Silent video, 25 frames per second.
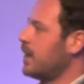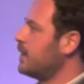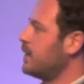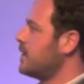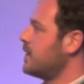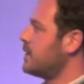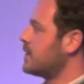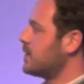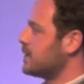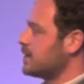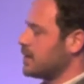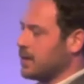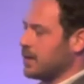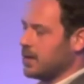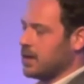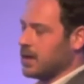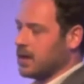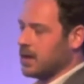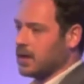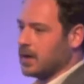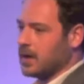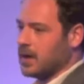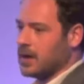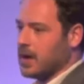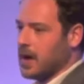This is the
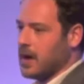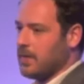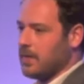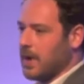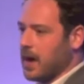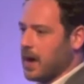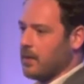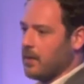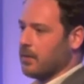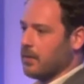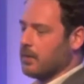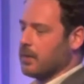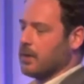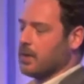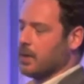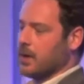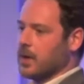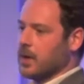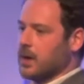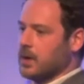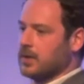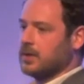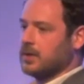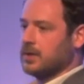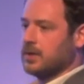thing about
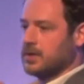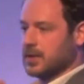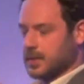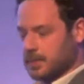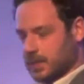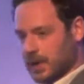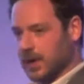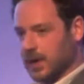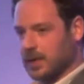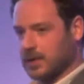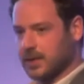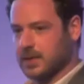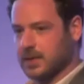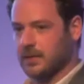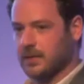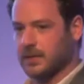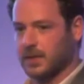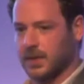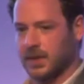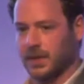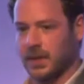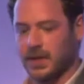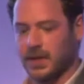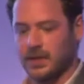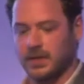displaying stuff
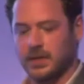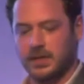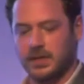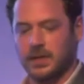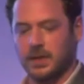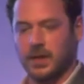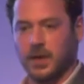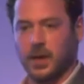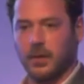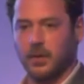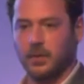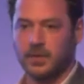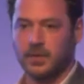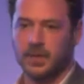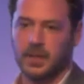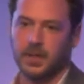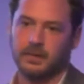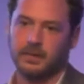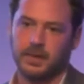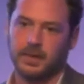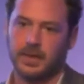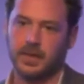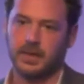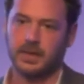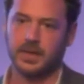in lists, that no one's going
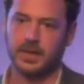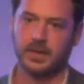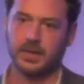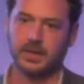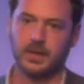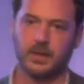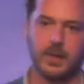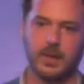to read this